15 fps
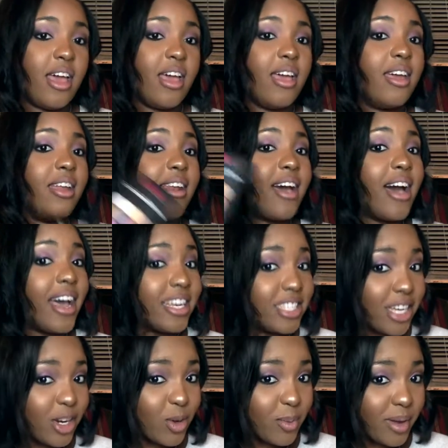an
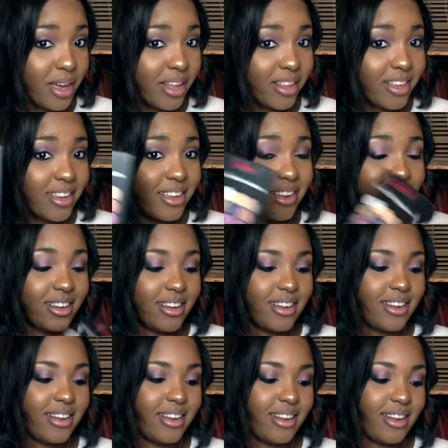eyeshadow palette,
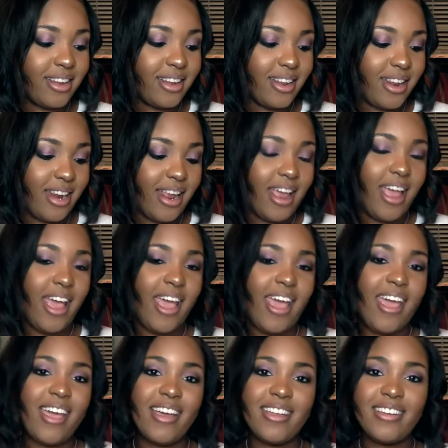
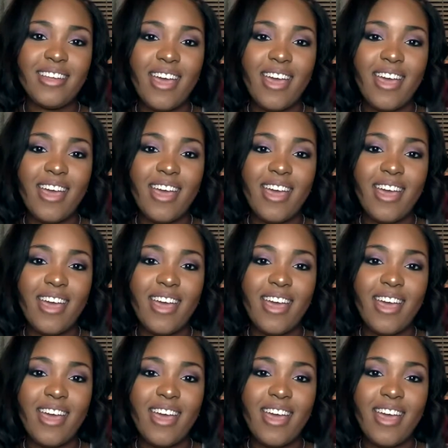and